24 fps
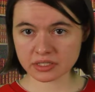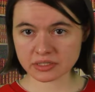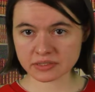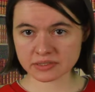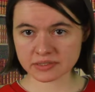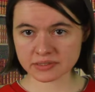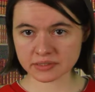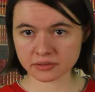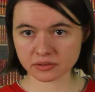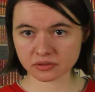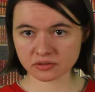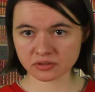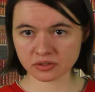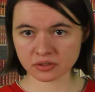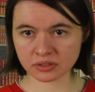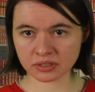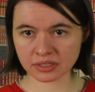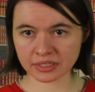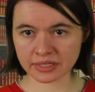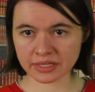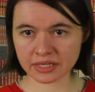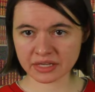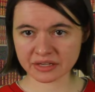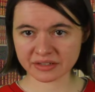is
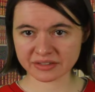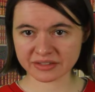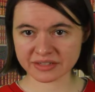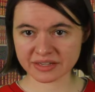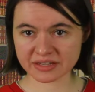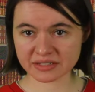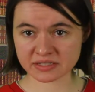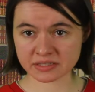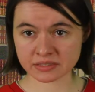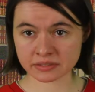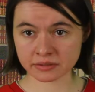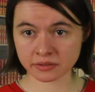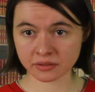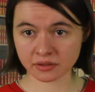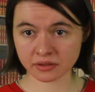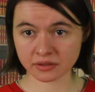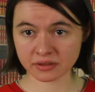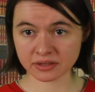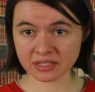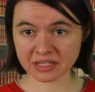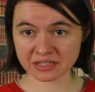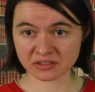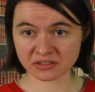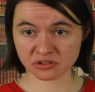certainly a castle
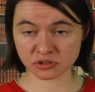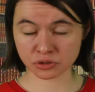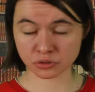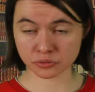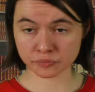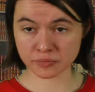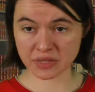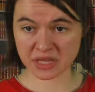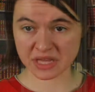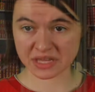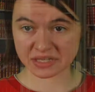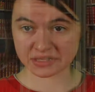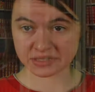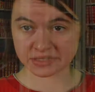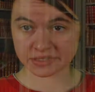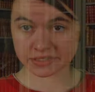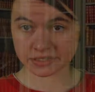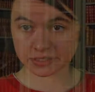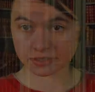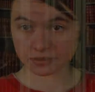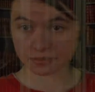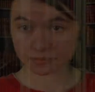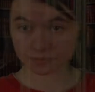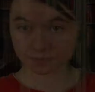not to miss.